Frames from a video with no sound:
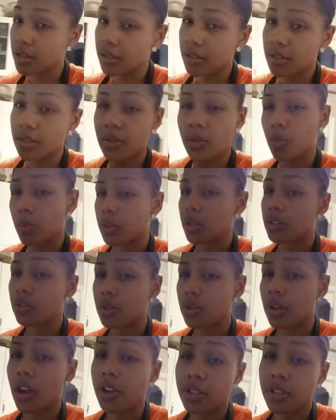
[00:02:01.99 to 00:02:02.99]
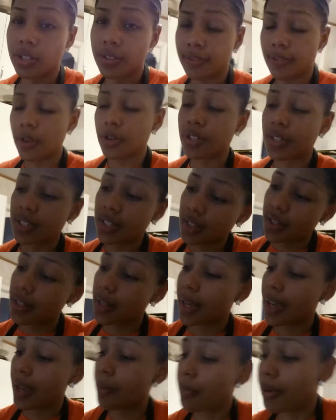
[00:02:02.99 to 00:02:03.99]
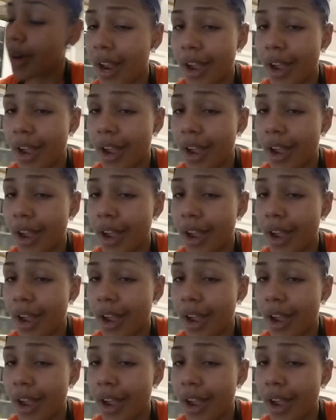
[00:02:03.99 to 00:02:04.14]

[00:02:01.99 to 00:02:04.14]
onions. We're going to do the onions first until they get